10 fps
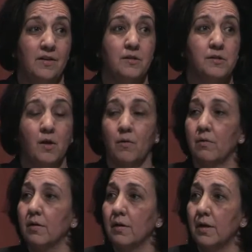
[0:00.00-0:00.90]
So
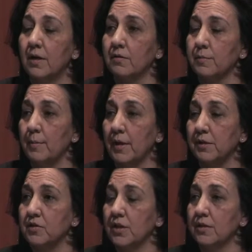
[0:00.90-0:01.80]
here's my
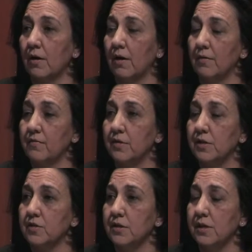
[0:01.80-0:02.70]
messaging to all the
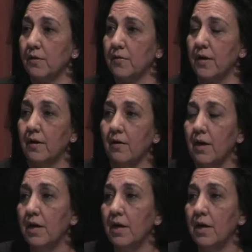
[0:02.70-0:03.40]
physicians out there.